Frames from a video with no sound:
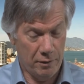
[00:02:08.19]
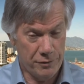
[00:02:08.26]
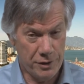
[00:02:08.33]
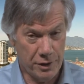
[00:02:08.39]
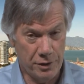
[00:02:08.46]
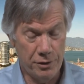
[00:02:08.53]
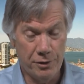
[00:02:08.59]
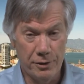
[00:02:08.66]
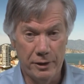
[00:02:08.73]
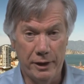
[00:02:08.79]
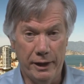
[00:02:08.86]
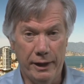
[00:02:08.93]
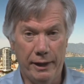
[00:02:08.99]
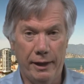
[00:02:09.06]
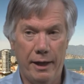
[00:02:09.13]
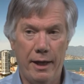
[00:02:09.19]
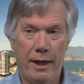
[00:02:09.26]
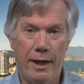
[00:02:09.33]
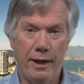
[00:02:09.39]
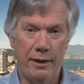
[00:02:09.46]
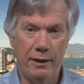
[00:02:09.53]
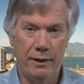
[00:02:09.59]
security
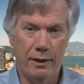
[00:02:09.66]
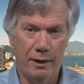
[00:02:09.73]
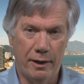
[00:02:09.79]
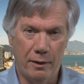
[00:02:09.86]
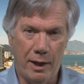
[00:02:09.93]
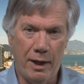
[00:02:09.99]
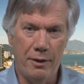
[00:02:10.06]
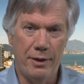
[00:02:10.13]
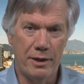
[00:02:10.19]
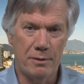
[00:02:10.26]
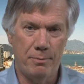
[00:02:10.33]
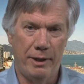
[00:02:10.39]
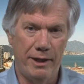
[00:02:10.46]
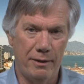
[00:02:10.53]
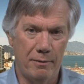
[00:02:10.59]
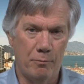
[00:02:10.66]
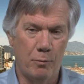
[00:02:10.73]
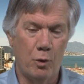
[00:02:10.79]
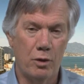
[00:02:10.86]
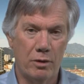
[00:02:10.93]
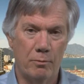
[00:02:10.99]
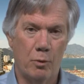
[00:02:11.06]
and how that's playing
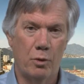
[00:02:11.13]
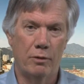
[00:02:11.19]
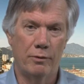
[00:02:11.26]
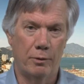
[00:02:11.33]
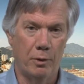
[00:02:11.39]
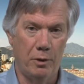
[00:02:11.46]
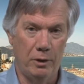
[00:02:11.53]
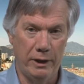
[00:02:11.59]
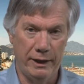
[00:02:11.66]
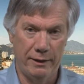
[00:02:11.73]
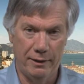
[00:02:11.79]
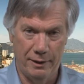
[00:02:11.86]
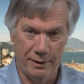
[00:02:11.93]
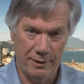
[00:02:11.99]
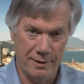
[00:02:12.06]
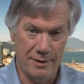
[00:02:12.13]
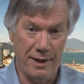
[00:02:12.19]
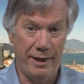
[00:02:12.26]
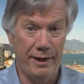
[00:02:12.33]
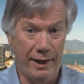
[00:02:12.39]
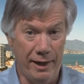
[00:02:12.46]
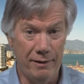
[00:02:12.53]
more and more of a role in
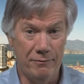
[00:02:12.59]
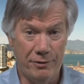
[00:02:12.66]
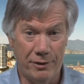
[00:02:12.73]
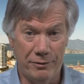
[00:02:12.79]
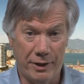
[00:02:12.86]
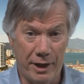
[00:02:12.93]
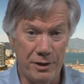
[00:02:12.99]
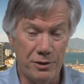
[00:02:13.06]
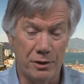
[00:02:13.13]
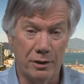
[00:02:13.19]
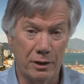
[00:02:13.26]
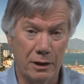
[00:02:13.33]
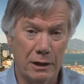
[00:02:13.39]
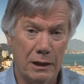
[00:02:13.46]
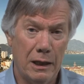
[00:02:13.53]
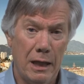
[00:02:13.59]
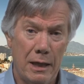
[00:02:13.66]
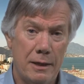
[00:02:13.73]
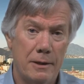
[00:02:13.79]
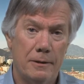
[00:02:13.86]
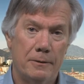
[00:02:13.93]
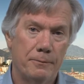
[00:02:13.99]
design and verification.
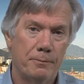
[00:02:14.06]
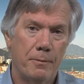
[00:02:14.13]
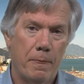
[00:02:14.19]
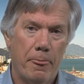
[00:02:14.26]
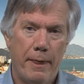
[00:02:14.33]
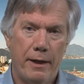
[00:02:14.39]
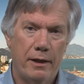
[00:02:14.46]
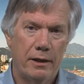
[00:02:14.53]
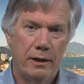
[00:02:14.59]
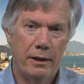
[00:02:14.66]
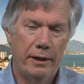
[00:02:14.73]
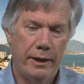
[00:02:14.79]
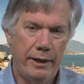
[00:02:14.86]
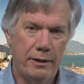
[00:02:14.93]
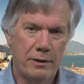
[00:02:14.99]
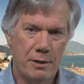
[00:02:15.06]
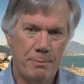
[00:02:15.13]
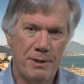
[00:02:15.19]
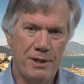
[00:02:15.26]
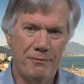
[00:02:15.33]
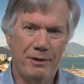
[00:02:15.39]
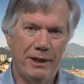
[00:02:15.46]
And
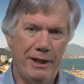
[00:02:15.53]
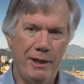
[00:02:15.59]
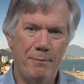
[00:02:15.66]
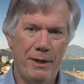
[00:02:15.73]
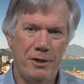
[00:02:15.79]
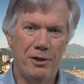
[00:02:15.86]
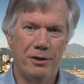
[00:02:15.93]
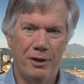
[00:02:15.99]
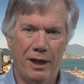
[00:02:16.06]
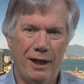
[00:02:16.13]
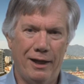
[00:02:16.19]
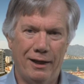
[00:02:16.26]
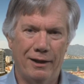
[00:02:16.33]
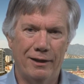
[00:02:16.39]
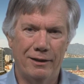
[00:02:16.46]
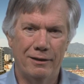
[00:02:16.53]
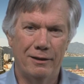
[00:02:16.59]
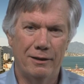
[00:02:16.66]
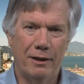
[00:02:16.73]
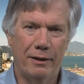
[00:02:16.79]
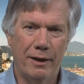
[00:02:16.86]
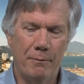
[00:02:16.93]
specifically, he mentioned,
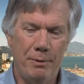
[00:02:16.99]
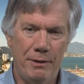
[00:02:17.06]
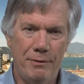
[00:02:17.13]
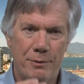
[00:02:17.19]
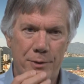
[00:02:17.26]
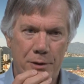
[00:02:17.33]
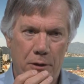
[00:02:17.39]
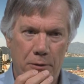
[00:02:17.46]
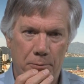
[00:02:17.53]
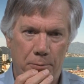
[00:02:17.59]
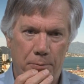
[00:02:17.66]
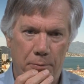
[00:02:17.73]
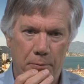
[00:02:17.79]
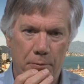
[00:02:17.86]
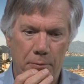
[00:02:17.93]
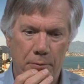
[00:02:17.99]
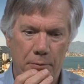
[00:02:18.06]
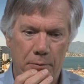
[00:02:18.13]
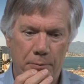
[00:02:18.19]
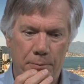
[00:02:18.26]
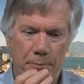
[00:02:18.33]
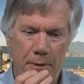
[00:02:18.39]
I believe it was called
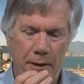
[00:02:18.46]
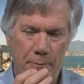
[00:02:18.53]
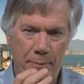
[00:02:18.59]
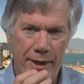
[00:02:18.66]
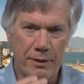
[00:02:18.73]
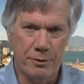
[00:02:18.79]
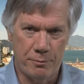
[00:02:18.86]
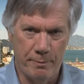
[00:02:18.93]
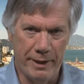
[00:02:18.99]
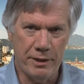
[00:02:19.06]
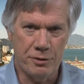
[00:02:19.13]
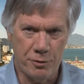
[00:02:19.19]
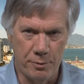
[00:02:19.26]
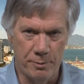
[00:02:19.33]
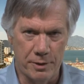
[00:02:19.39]
Beckstrom's